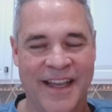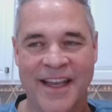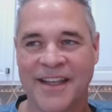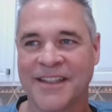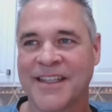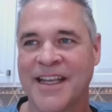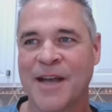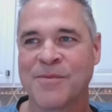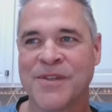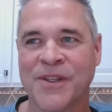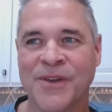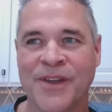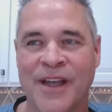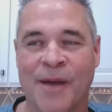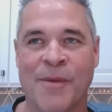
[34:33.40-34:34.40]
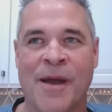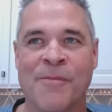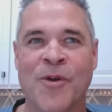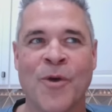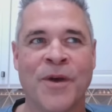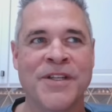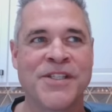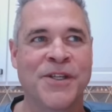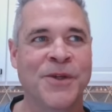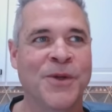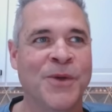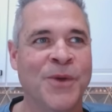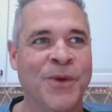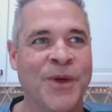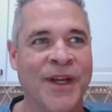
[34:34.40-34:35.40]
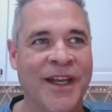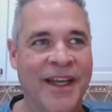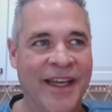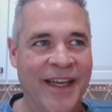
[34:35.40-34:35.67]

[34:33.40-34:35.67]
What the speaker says: Yeah, absolutely. I'm going to